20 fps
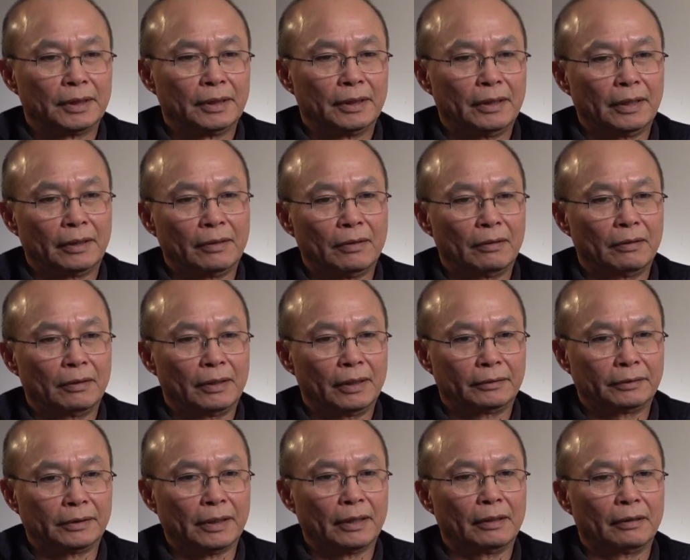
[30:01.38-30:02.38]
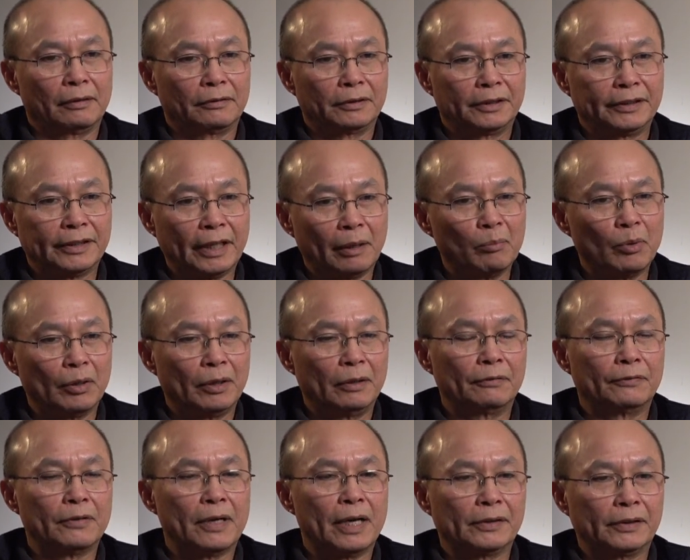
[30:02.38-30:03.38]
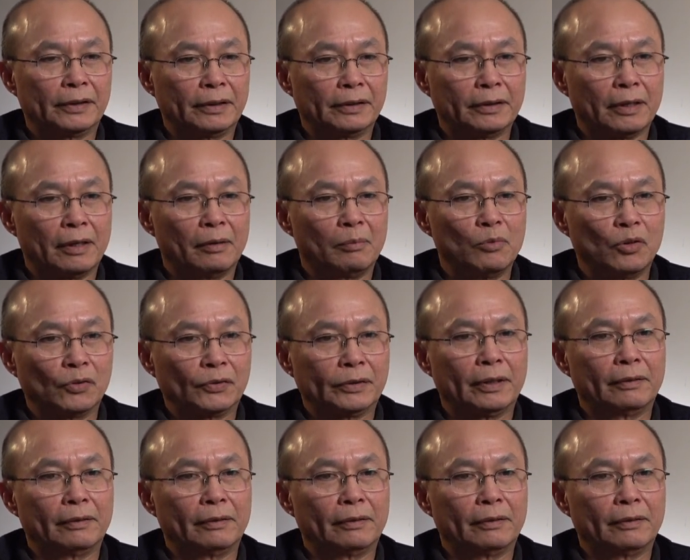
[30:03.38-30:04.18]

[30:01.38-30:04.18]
They call it Saint Boniface is most